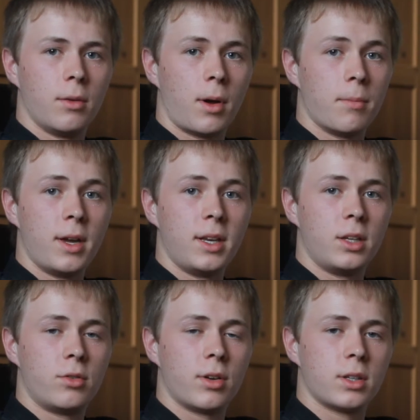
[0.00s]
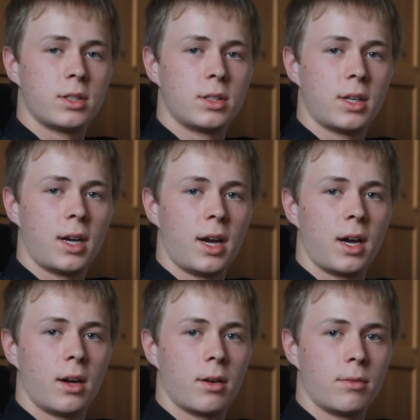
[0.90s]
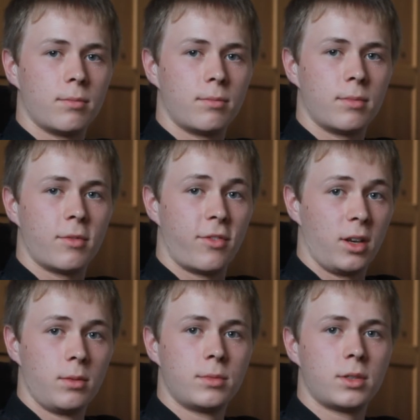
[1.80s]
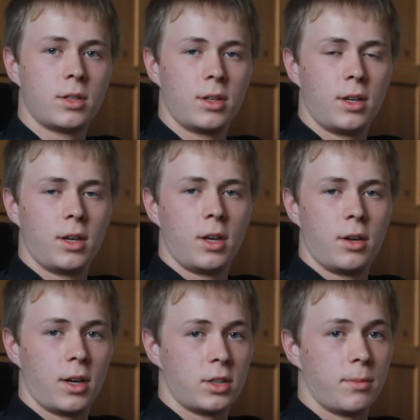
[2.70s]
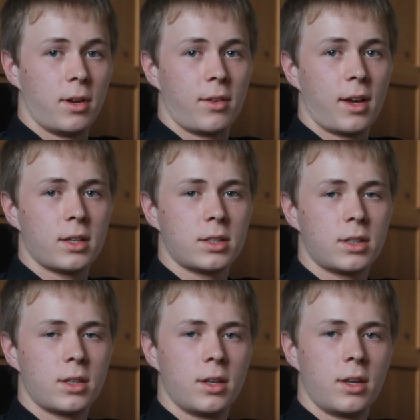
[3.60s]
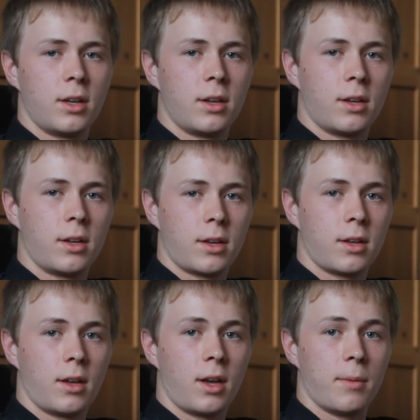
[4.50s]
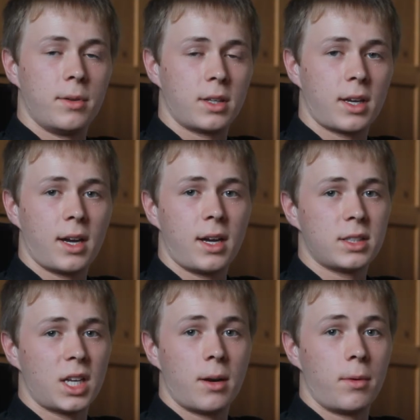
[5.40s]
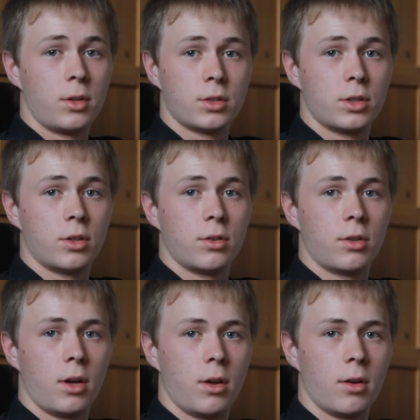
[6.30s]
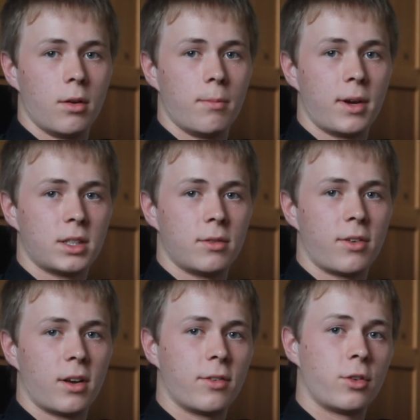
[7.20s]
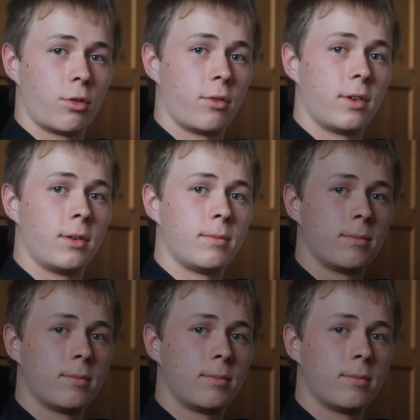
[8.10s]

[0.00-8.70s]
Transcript: My main interests are films, as you may have guessed. I'm into cars and I'm also a massive fan of photography.